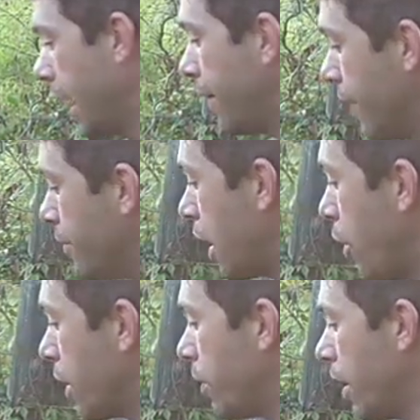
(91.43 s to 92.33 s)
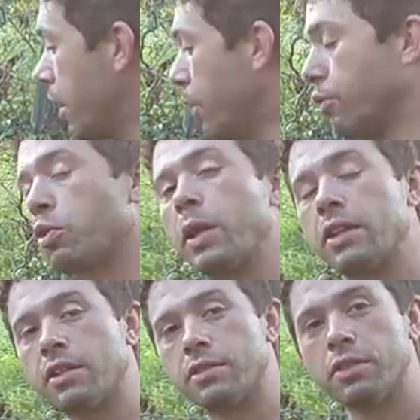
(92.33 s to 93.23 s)
And this colony right here is
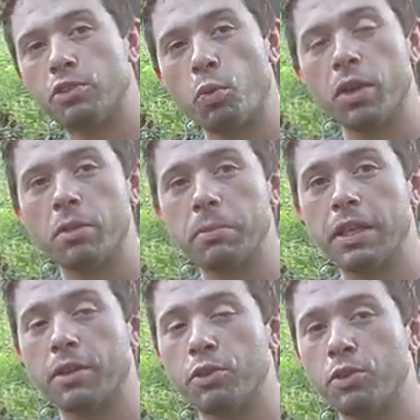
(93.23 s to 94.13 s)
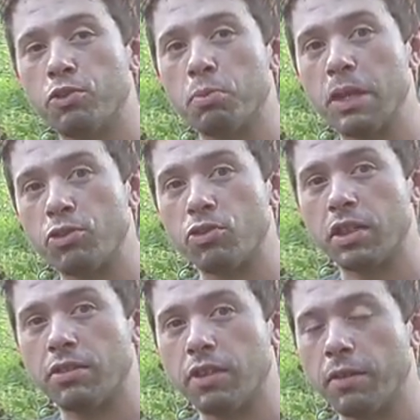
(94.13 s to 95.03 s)
queenless, so we're going to be able to do some
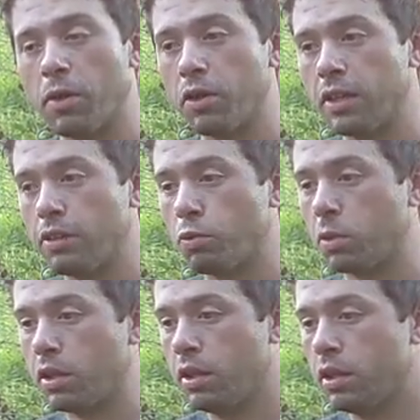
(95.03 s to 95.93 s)
interesting stuff on this one.